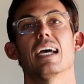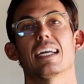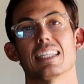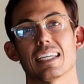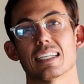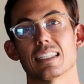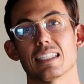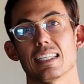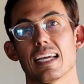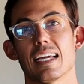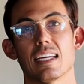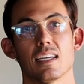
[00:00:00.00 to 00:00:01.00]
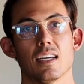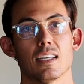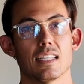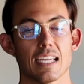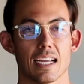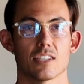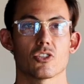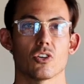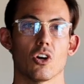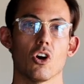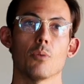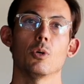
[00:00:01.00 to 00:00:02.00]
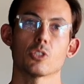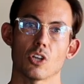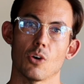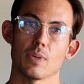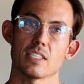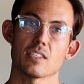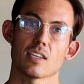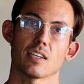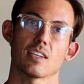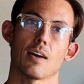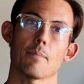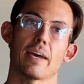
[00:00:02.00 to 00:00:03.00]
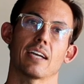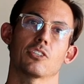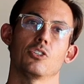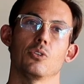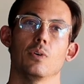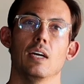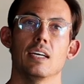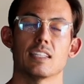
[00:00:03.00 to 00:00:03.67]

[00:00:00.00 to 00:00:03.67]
At the end of the day, the answer almost always is gonna come back to